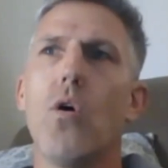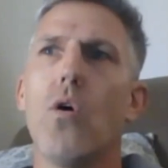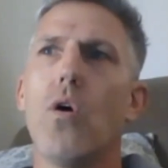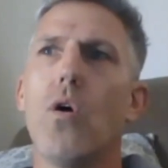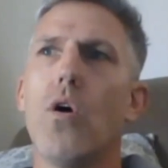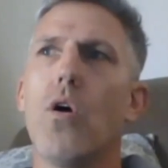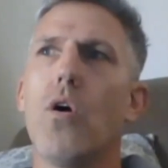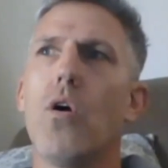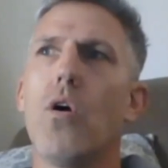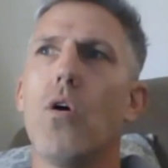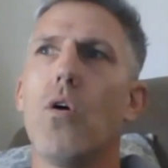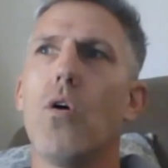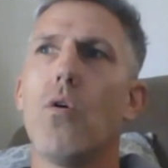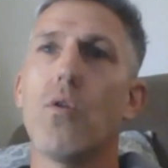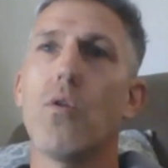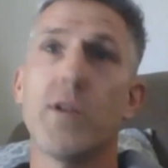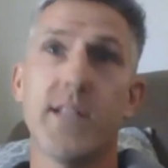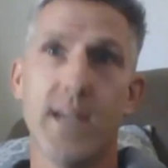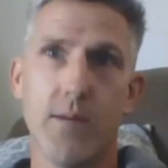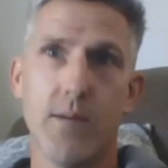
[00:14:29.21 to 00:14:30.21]

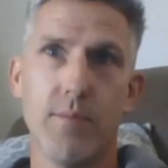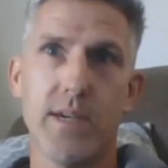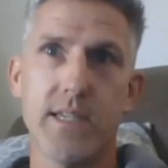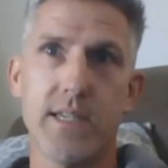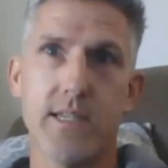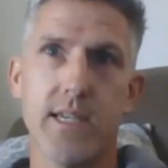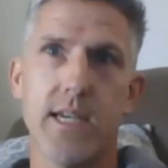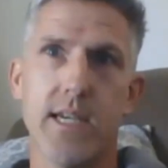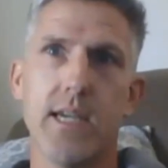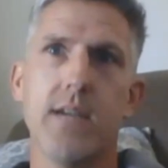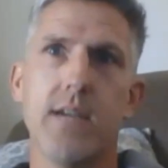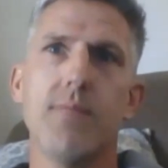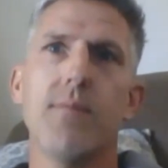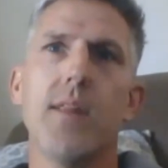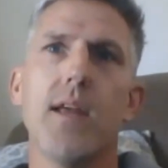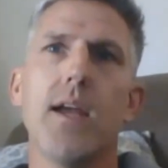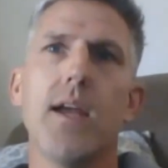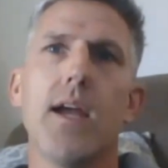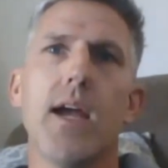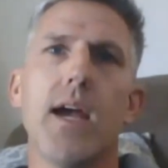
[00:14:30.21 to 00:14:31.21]
or the NBC,
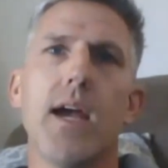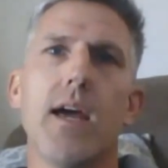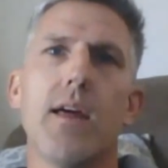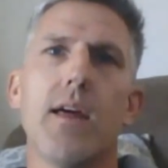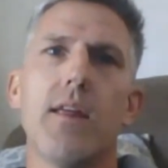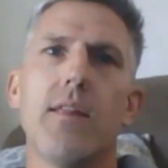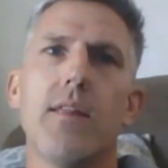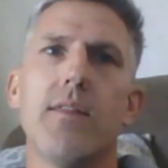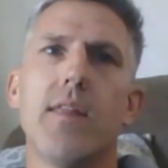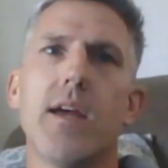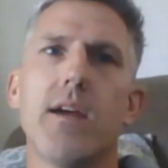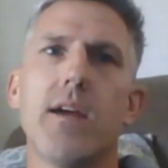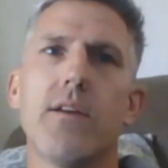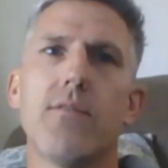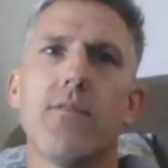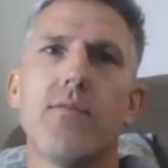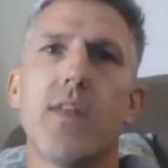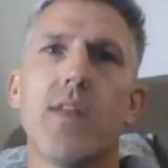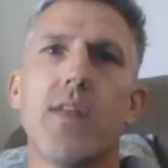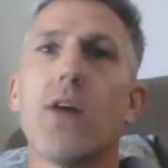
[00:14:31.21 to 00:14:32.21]
and
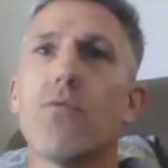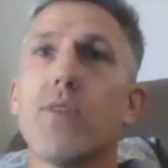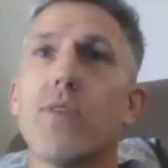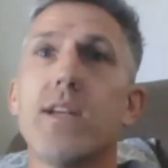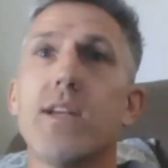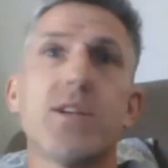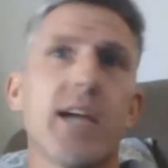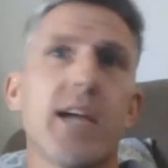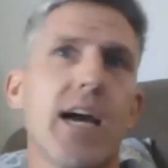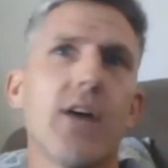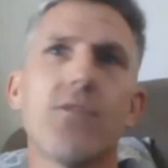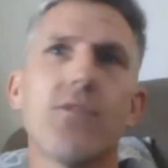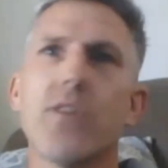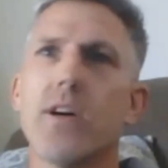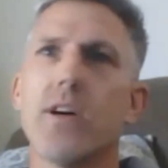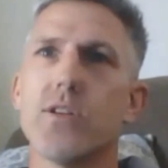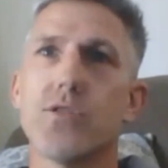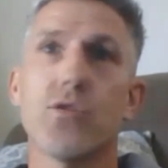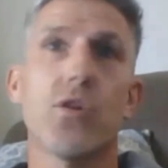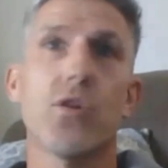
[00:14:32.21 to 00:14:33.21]
they've now reaching out to
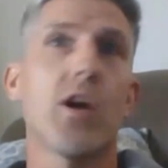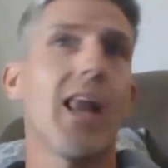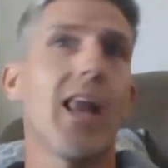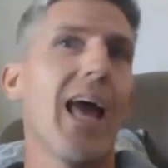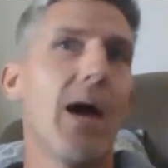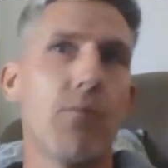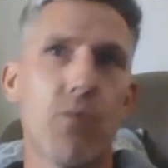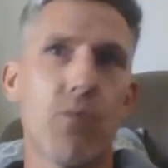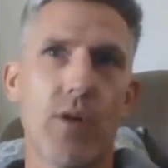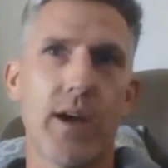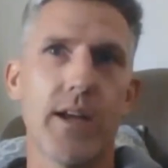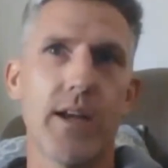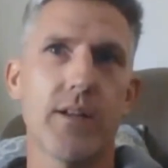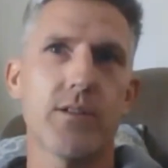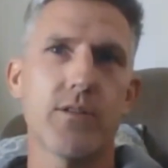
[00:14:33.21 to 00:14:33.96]
us to collaborate.